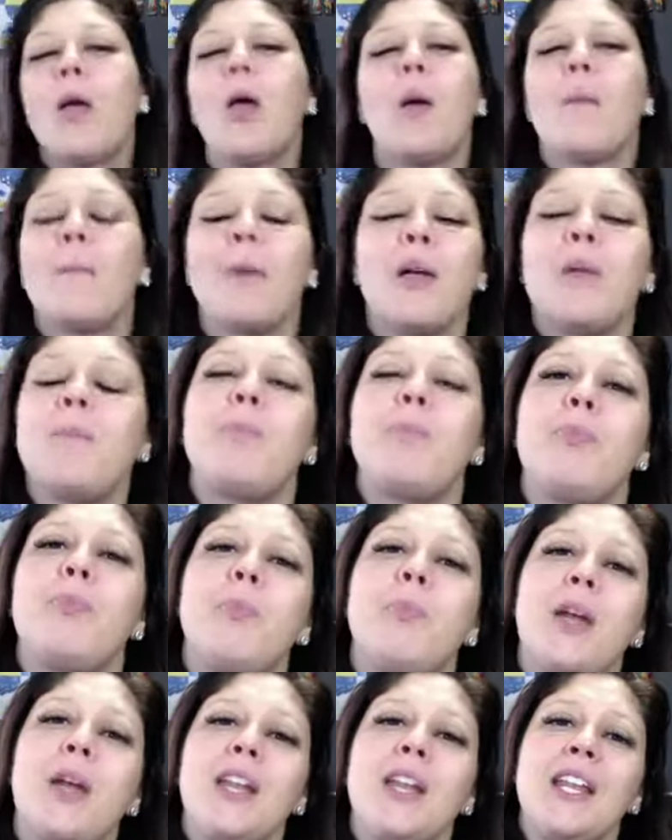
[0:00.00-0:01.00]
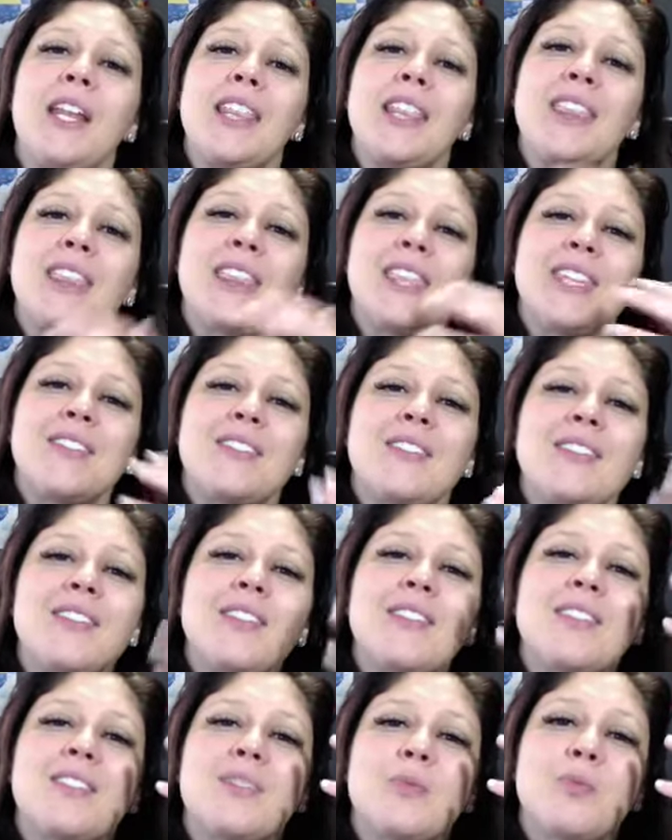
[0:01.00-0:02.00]
But this
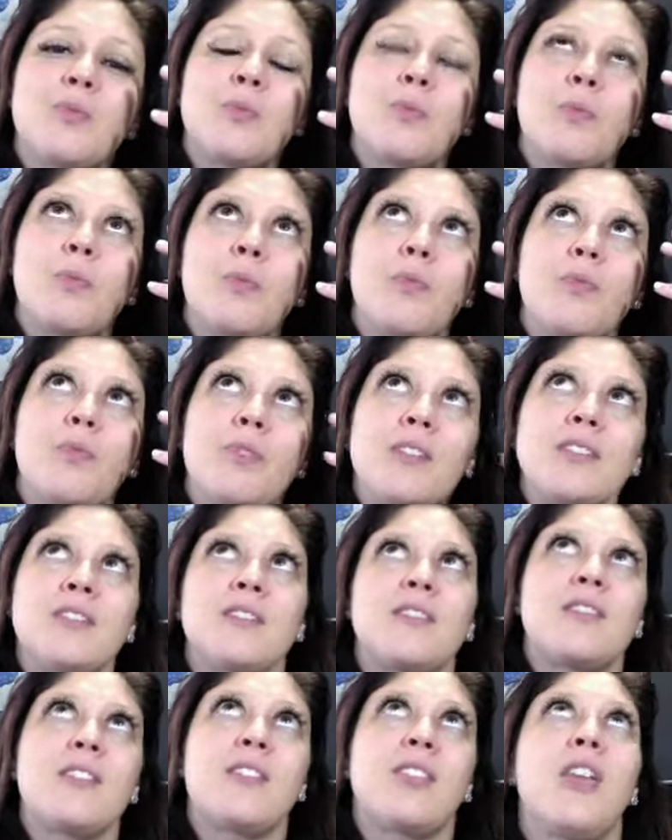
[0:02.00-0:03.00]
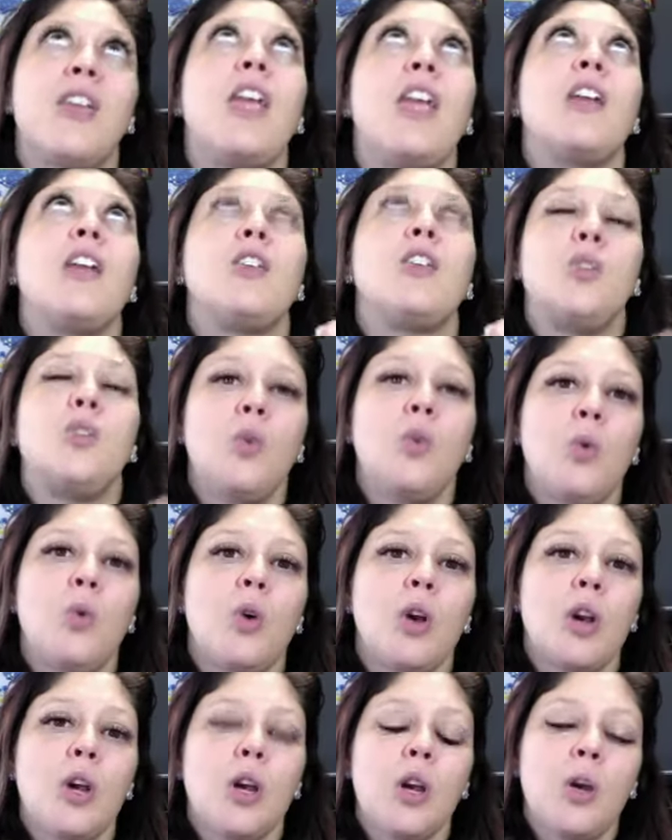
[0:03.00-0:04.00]
is the thing.
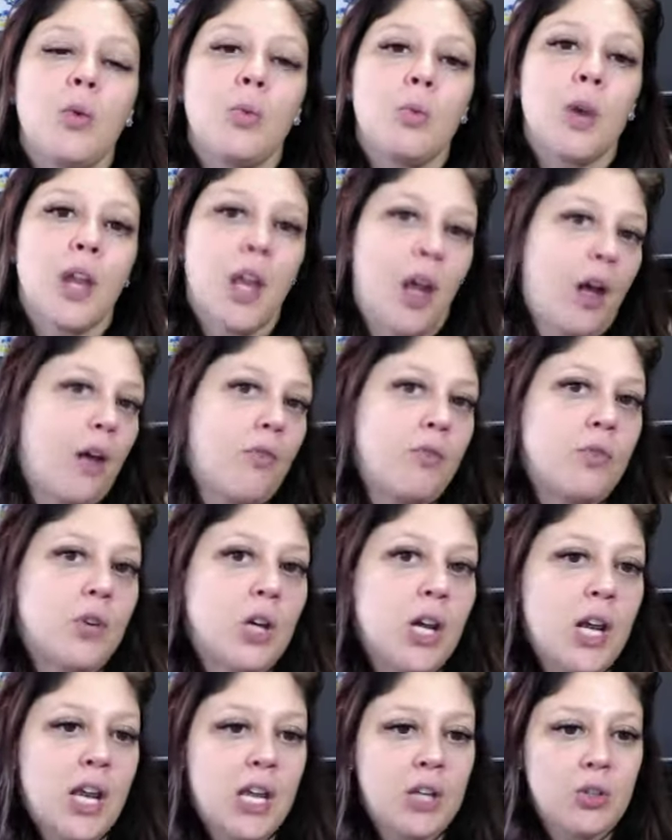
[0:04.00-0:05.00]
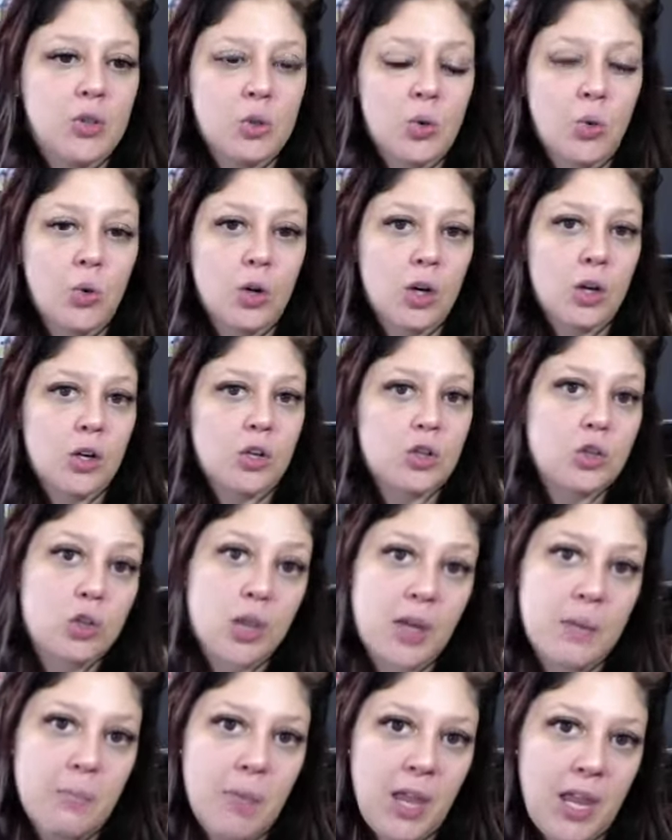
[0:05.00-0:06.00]
Your recovery and your
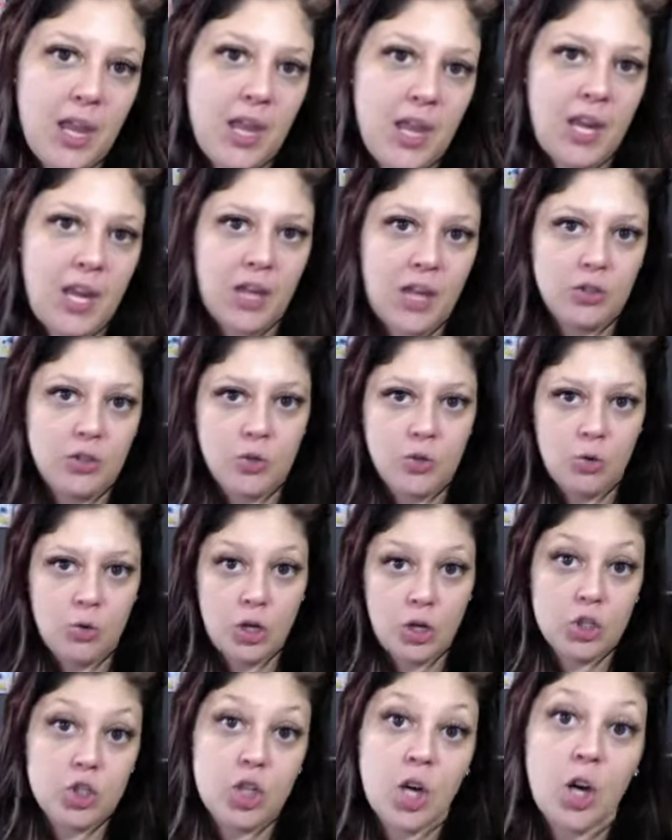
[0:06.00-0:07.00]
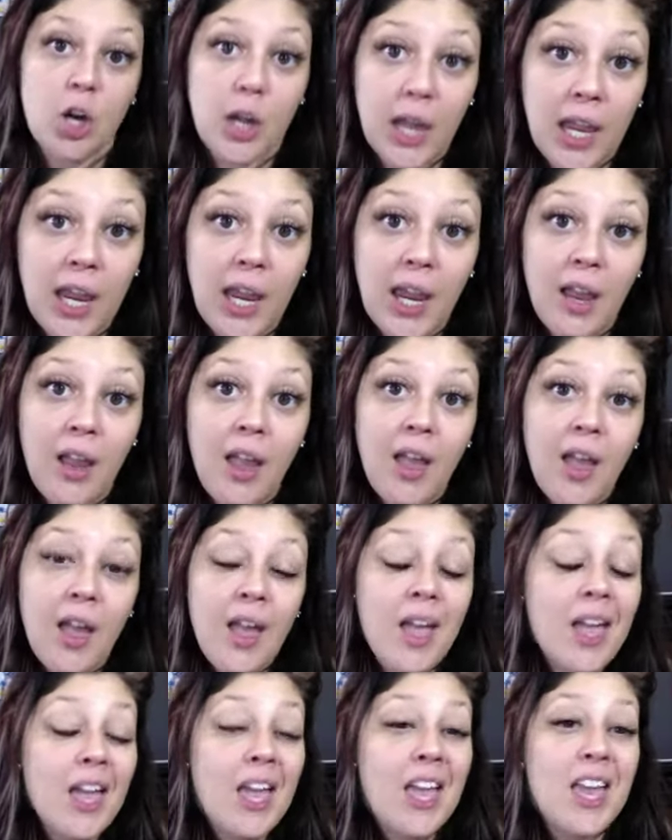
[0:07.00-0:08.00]
treatment and your journey
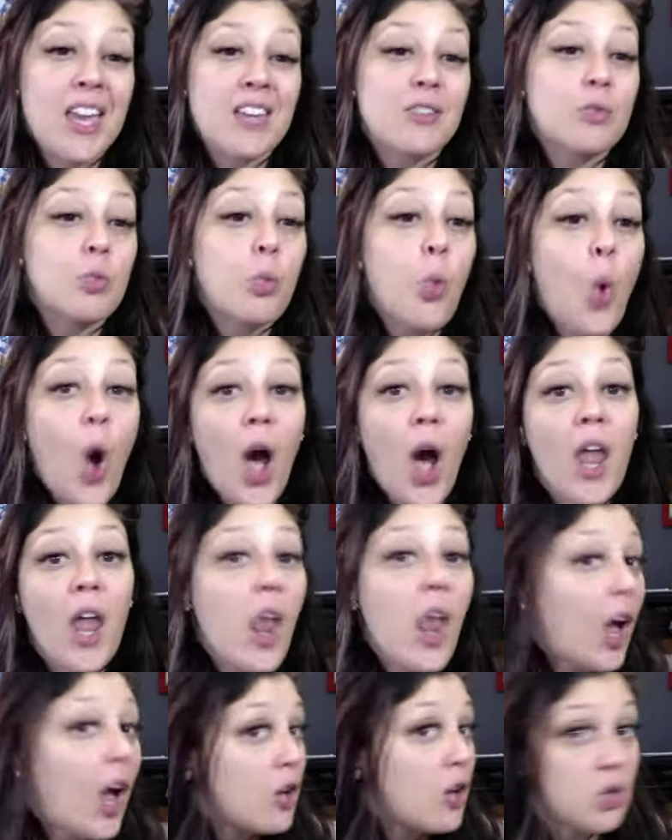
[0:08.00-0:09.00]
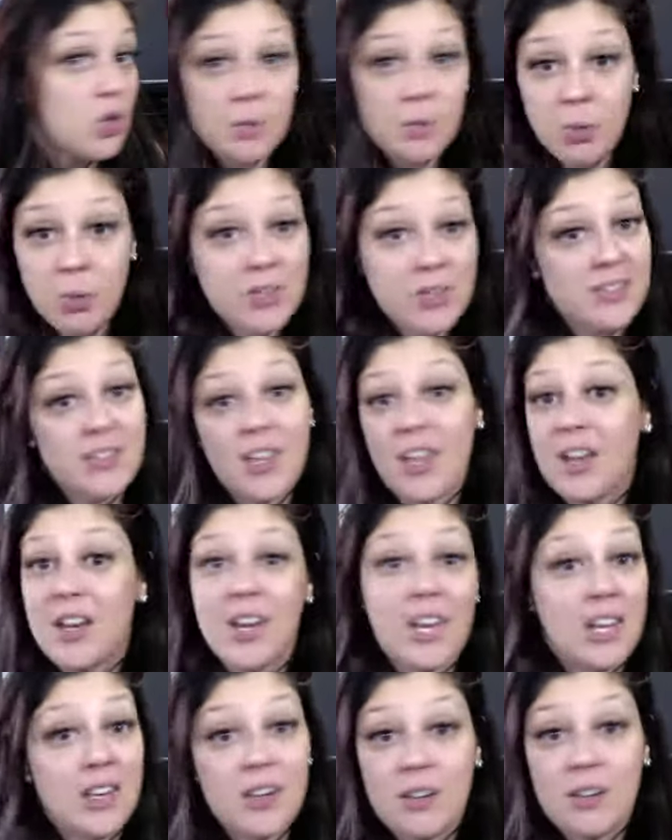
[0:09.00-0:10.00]
is 100%
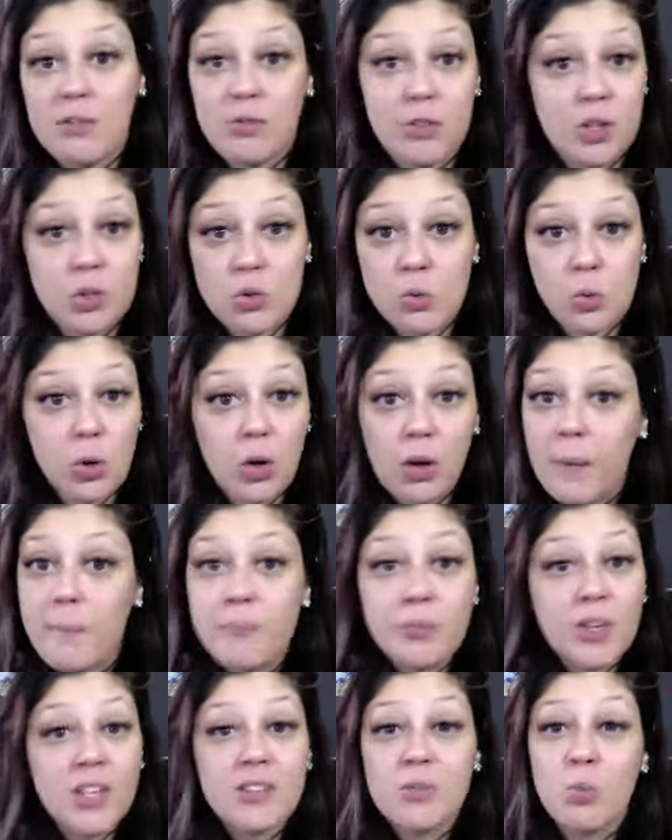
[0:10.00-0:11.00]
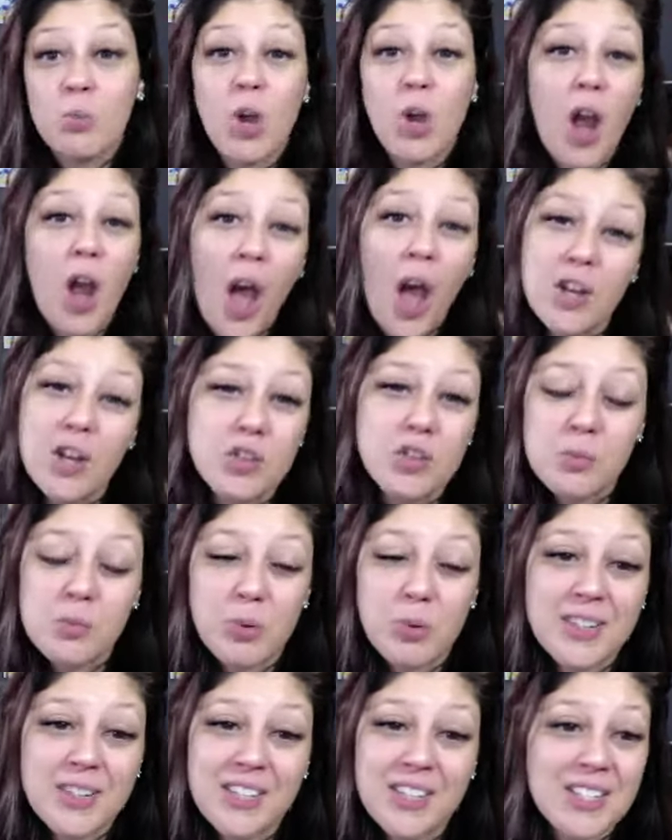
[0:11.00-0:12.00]
individual. It's
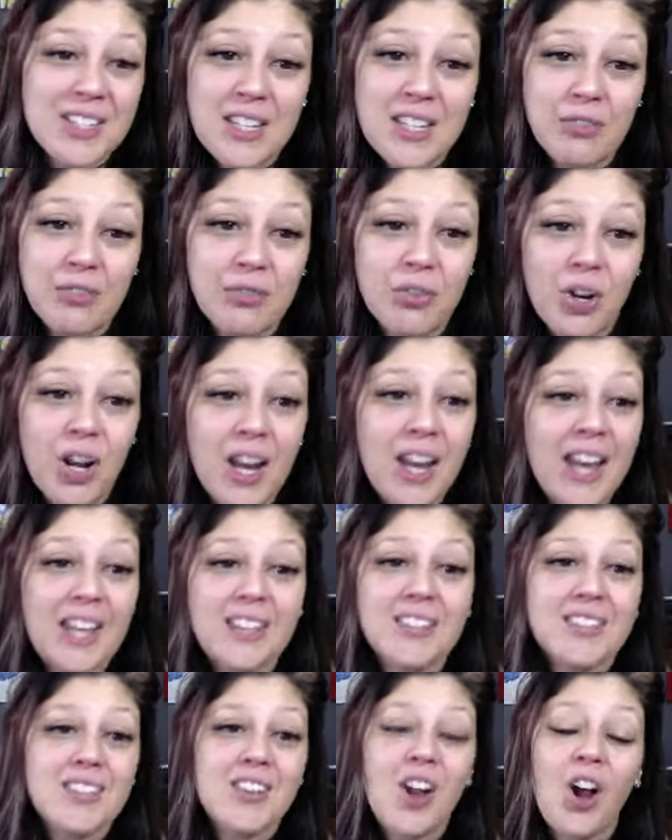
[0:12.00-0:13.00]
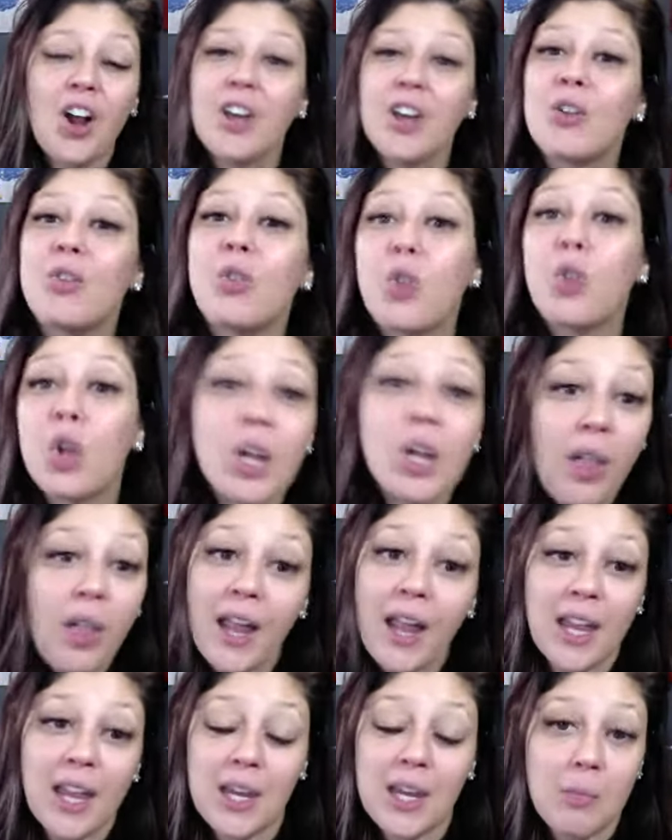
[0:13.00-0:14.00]
100% different, and it's not going to look
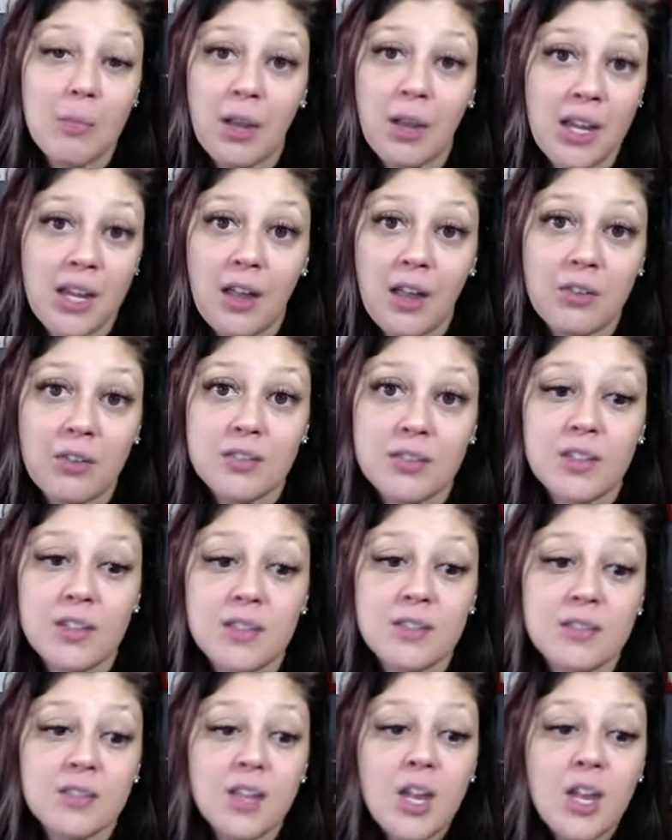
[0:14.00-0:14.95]
like anybody else's.